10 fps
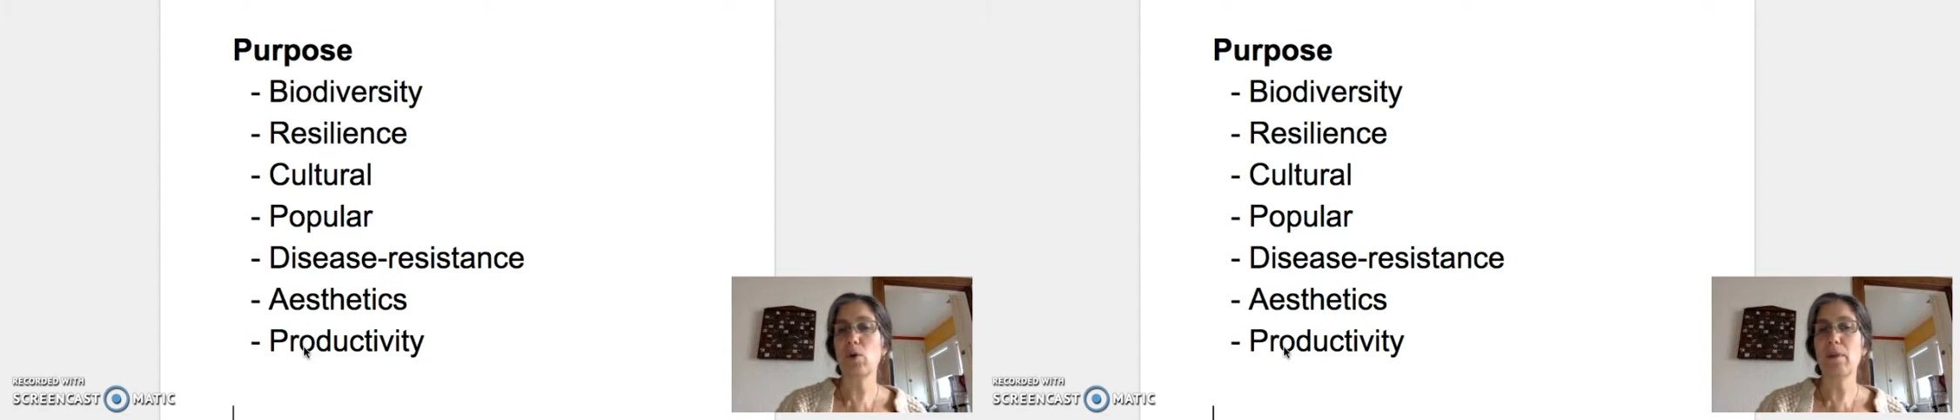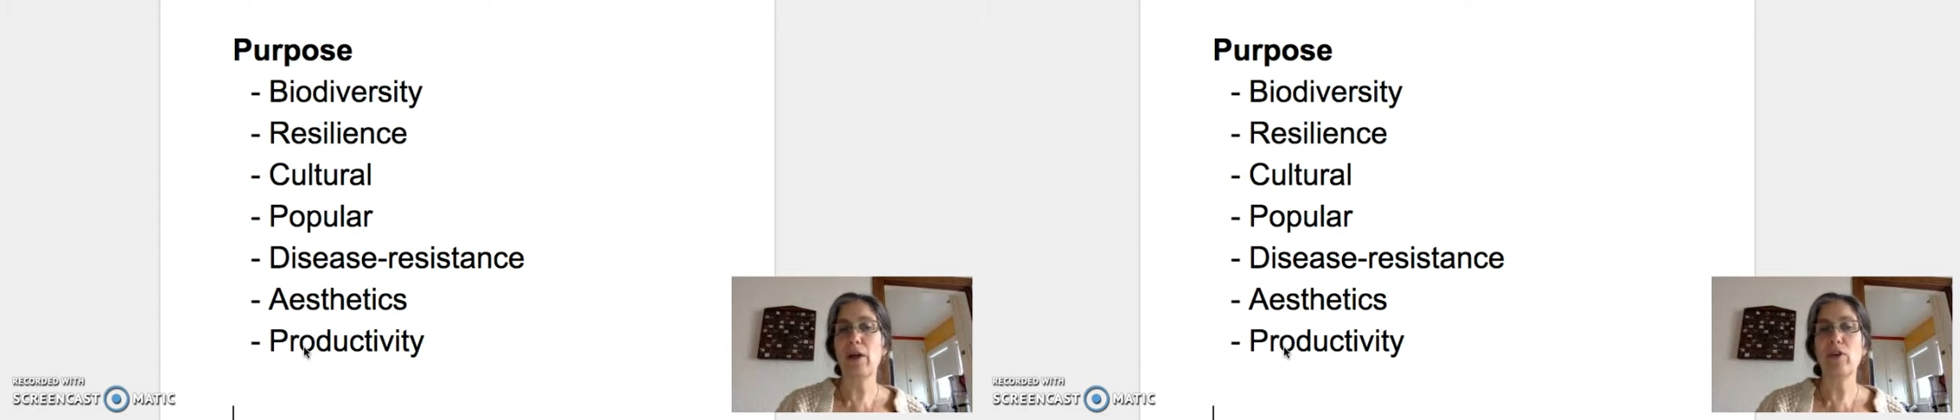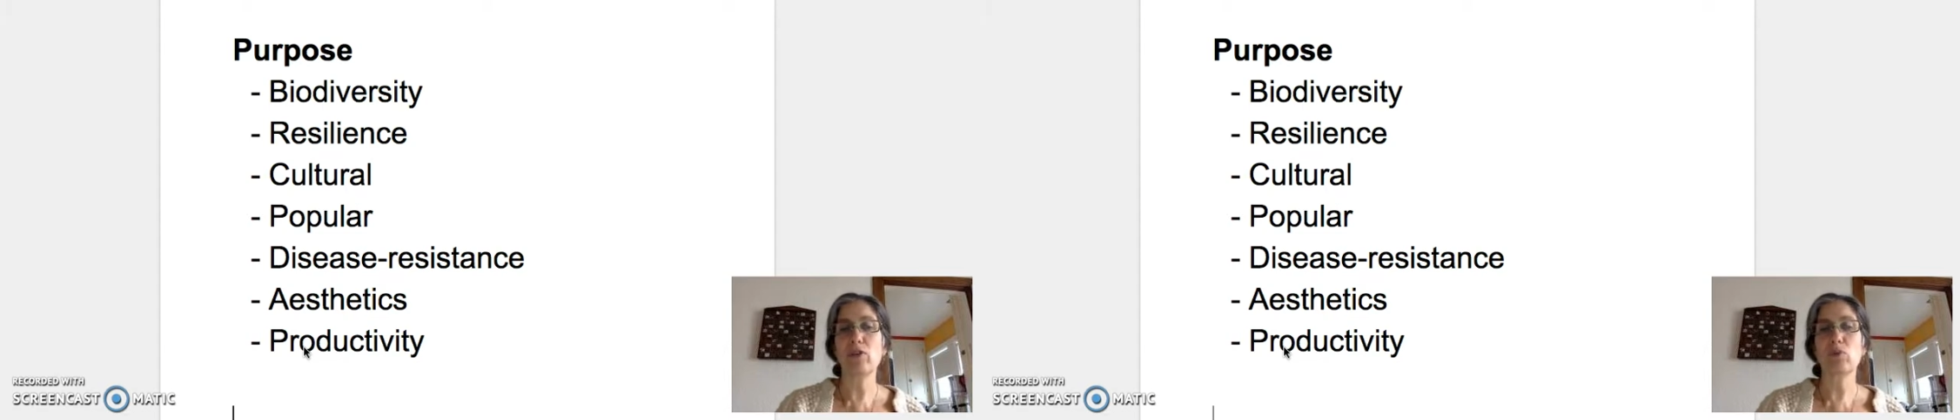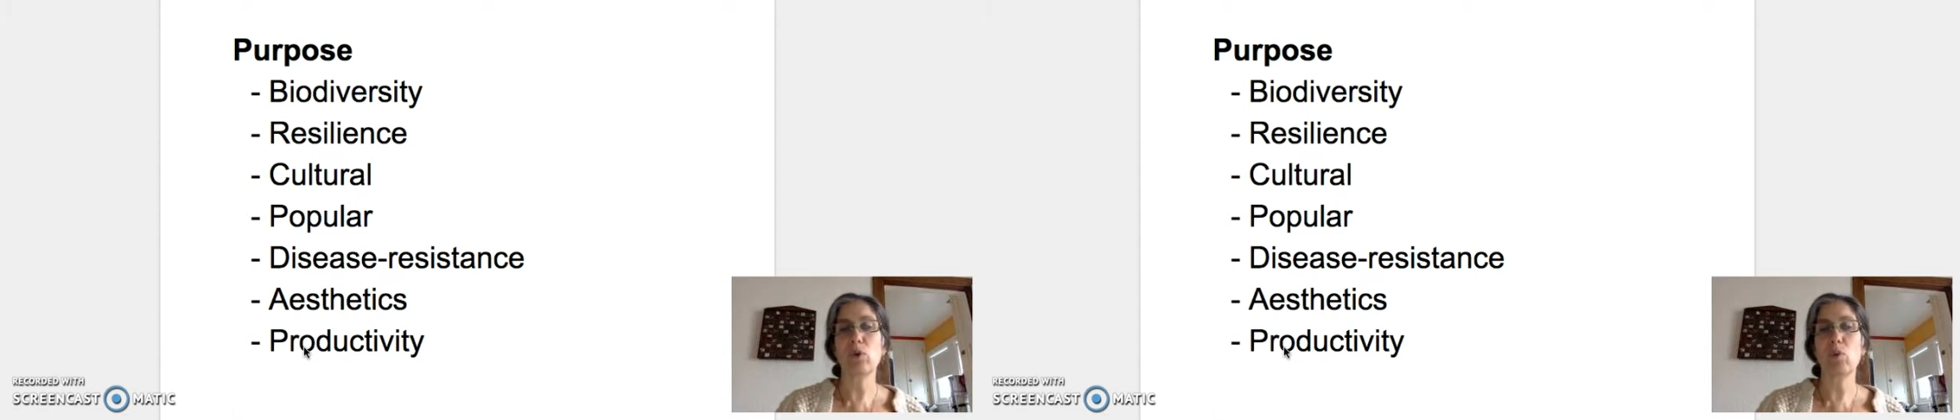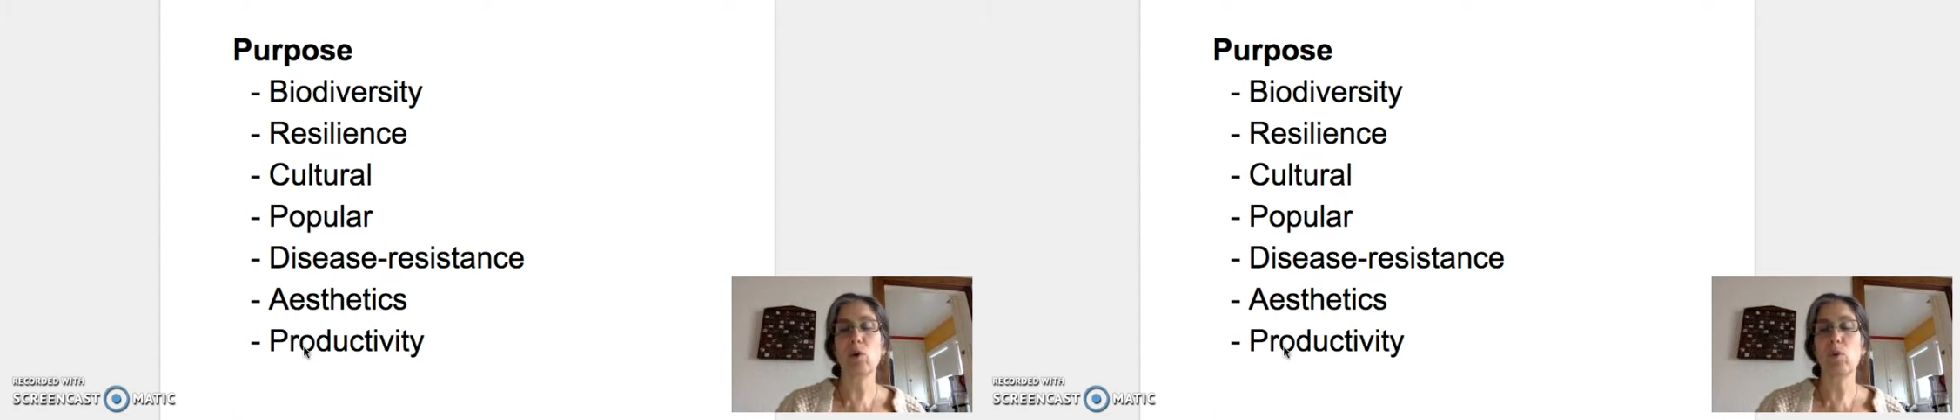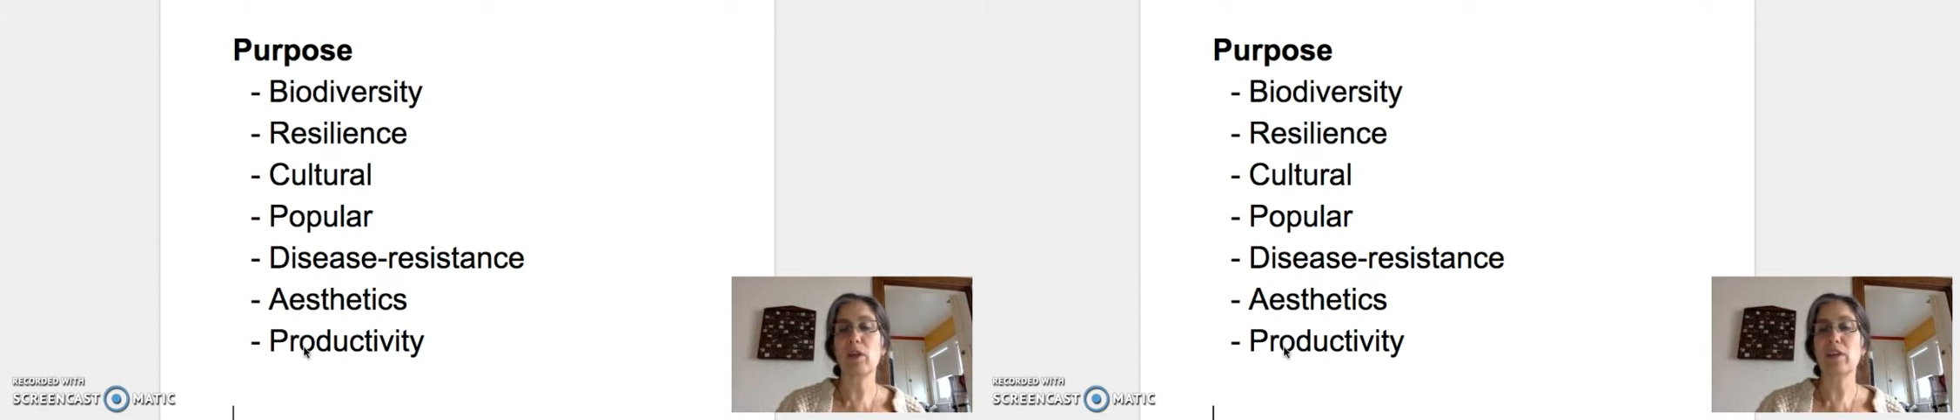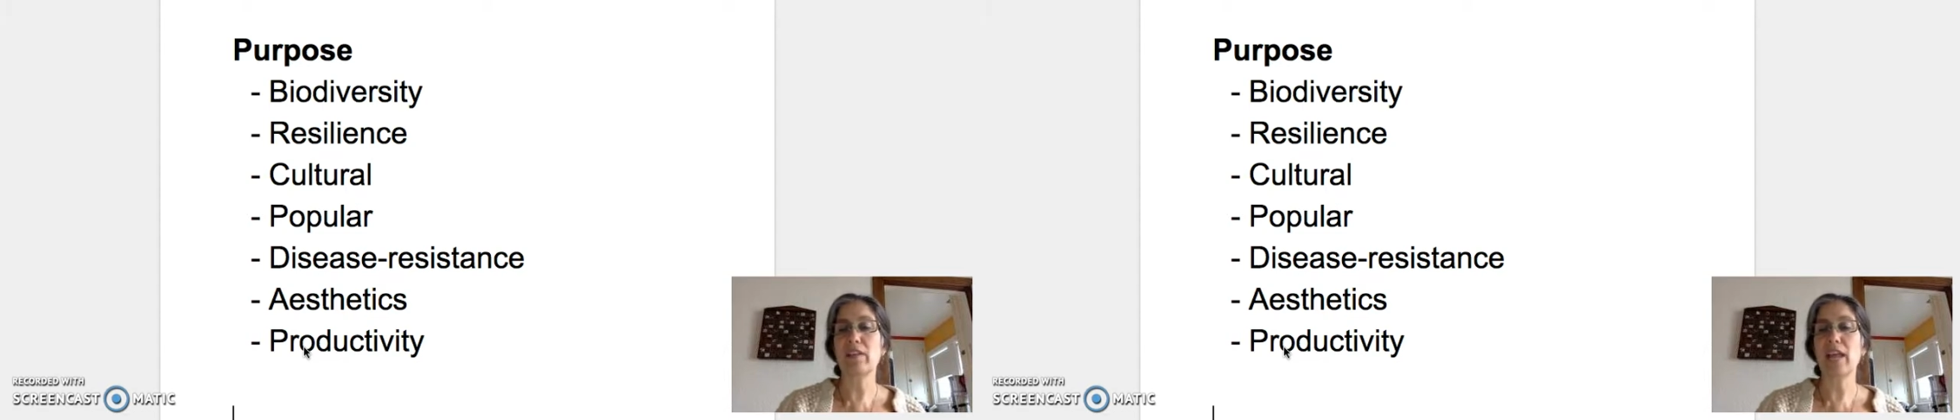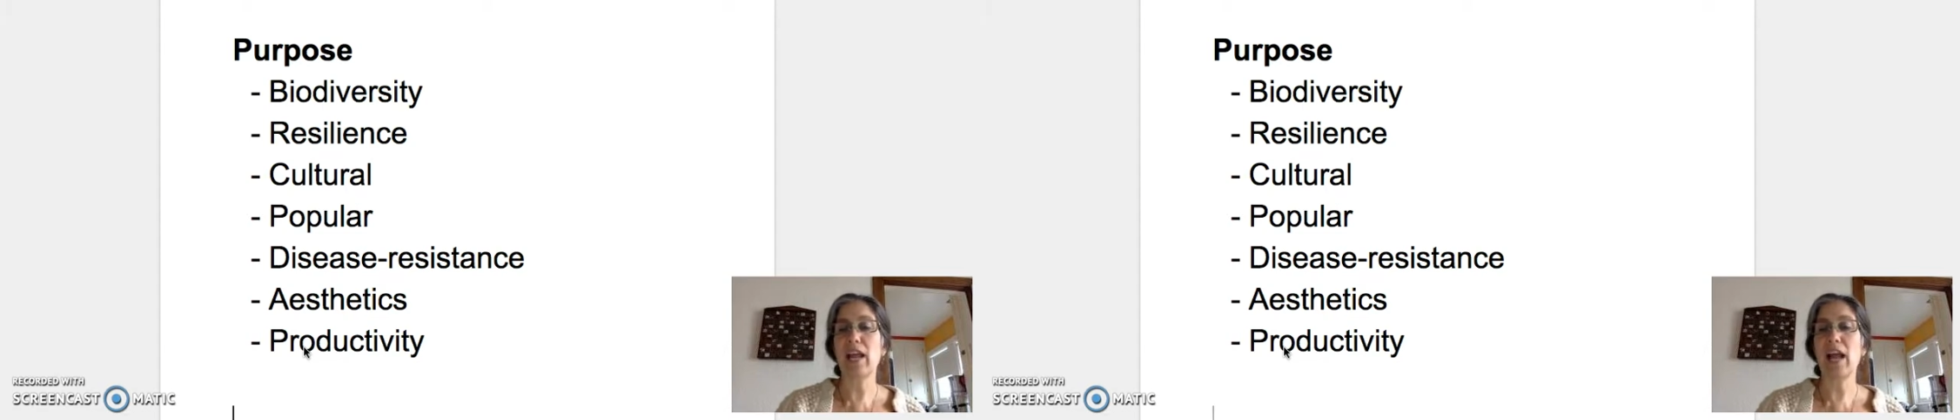and buy those, where we're really saying,